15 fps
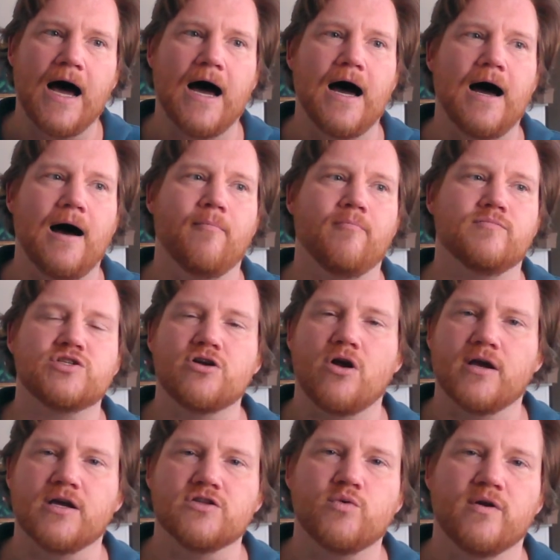
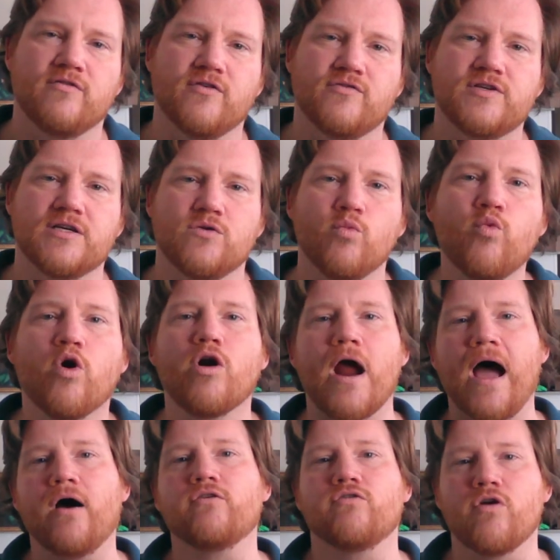starting in 2015,
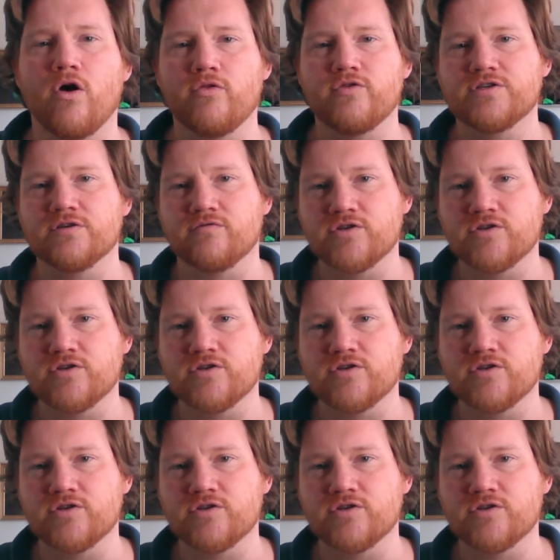were outgrowths